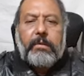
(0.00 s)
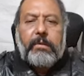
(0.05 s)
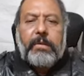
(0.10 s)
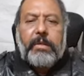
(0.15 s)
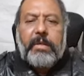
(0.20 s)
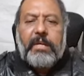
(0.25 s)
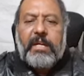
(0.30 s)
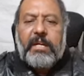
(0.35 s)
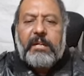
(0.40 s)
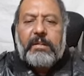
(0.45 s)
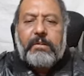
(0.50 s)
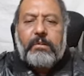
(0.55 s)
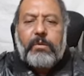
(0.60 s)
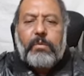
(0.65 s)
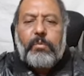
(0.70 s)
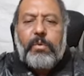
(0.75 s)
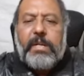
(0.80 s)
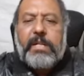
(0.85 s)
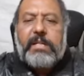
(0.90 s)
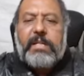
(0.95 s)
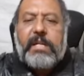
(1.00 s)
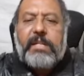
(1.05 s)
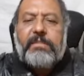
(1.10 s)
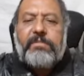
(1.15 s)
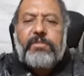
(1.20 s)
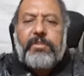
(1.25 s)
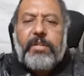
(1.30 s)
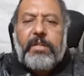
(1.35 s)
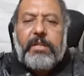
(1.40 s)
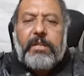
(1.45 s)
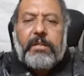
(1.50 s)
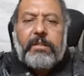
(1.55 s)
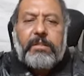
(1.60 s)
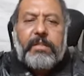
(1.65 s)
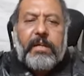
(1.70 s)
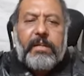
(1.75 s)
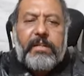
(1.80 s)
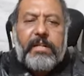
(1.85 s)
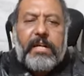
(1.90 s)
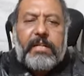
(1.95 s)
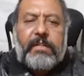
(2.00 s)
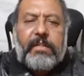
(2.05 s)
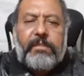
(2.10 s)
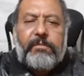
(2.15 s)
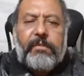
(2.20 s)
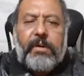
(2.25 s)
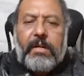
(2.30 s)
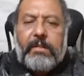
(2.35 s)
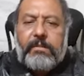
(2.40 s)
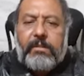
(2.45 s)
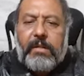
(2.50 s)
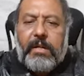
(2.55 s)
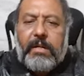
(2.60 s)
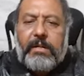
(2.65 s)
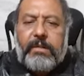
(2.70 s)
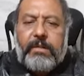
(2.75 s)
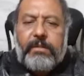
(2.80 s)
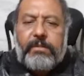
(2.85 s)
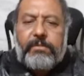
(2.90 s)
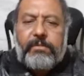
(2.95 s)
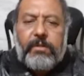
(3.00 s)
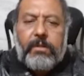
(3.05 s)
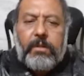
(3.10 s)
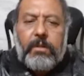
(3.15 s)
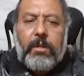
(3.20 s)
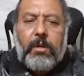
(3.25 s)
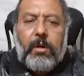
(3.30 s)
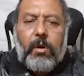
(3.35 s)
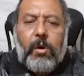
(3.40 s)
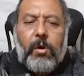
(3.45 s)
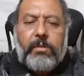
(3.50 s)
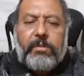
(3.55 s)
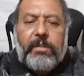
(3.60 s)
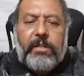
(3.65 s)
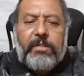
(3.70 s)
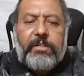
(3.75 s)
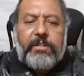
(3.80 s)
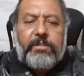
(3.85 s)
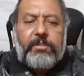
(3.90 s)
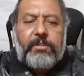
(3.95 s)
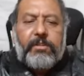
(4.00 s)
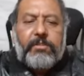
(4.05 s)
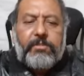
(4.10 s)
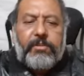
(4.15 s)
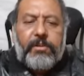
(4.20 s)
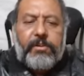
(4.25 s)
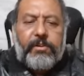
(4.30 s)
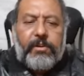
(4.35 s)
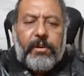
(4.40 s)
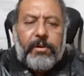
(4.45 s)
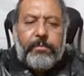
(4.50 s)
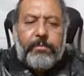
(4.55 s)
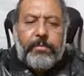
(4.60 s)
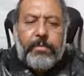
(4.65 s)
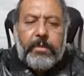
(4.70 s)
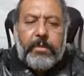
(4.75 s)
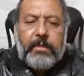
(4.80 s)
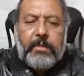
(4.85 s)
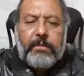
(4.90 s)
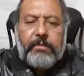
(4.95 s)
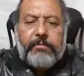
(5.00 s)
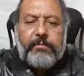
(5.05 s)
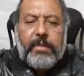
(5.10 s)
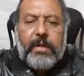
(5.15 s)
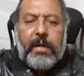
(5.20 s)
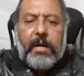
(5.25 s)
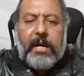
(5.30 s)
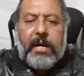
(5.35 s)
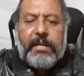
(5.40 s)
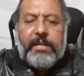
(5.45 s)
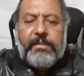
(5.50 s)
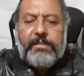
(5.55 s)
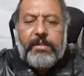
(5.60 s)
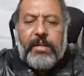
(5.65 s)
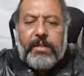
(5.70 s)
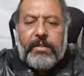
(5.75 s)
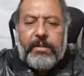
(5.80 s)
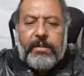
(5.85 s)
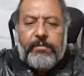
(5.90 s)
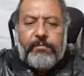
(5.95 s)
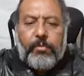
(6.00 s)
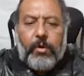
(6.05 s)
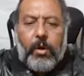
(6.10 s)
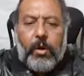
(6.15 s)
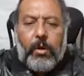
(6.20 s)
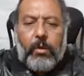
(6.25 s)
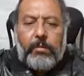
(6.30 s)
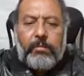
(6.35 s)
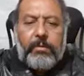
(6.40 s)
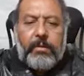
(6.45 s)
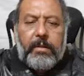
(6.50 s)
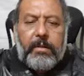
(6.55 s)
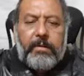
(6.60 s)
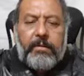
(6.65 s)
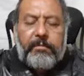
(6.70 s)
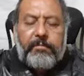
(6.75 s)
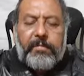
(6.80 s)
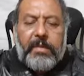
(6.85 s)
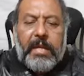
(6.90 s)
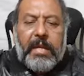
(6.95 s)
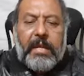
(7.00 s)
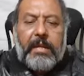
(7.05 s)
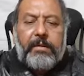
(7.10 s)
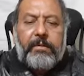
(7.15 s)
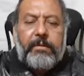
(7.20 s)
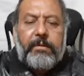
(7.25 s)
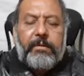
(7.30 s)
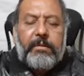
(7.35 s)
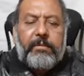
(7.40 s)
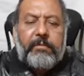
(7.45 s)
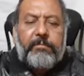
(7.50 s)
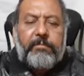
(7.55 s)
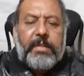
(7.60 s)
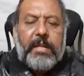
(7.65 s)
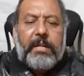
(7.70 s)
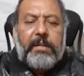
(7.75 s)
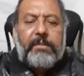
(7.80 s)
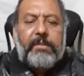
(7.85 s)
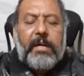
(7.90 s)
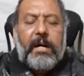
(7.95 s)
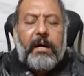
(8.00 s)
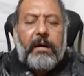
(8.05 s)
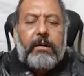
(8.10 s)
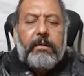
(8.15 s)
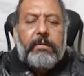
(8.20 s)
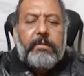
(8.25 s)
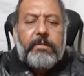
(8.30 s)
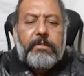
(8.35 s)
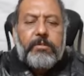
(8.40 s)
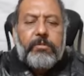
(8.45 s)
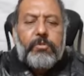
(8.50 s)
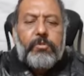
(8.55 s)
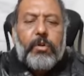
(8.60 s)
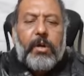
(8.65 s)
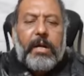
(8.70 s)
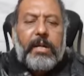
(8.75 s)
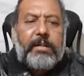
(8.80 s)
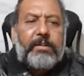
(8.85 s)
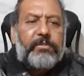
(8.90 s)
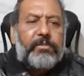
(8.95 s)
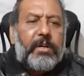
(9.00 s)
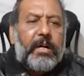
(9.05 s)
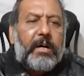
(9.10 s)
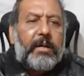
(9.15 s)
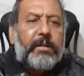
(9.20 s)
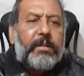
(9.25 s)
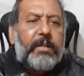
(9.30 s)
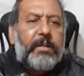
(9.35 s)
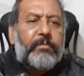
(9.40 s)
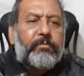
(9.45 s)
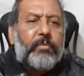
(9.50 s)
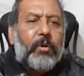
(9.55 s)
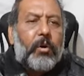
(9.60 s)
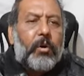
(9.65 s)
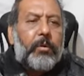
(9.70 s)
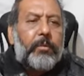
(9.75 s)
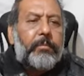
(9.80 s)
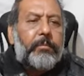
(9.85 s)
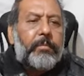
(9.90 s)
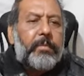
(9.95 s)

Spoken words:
Here one can see the reactive arthritis or the Ritter syndrome. The eyes are involved and then the joints are involved.